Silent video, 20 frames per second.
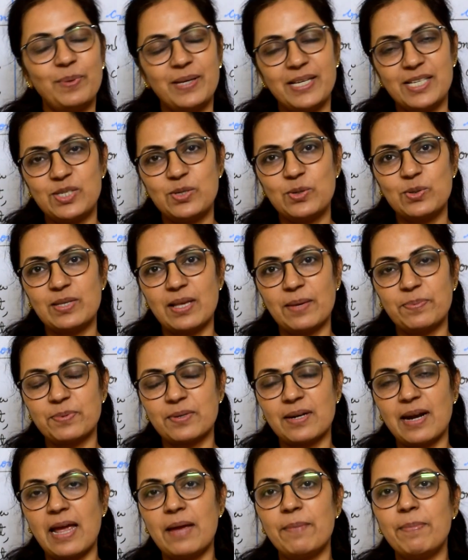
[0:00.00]
please do
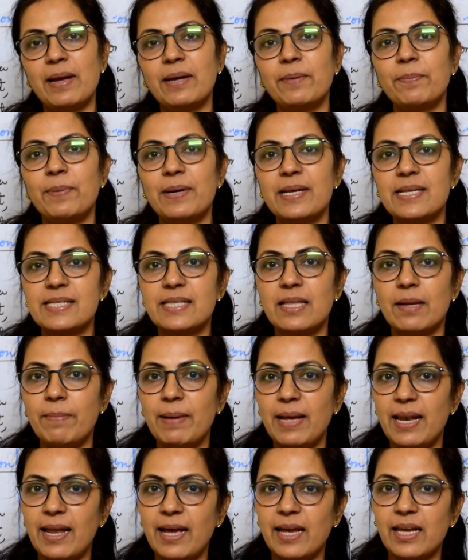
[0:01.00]
subscribe and press the
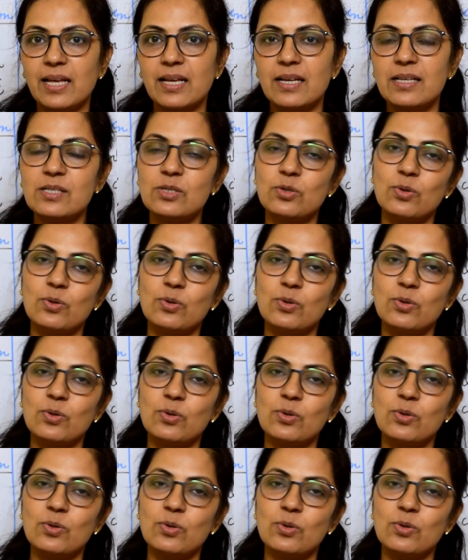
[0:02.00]
bell icon